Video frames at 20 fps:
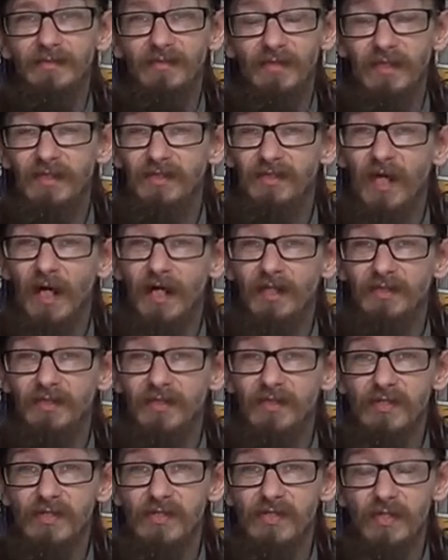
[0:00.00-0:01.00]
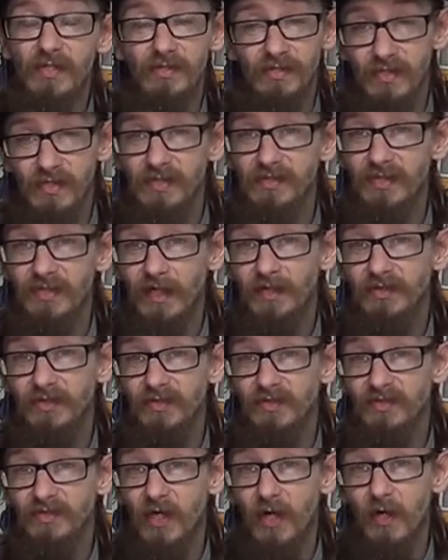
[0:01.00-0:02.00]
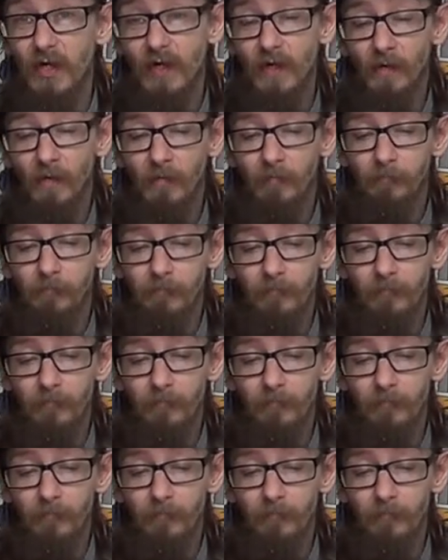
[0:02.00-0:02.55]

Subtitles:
Teen Titans and Teen Titans Go.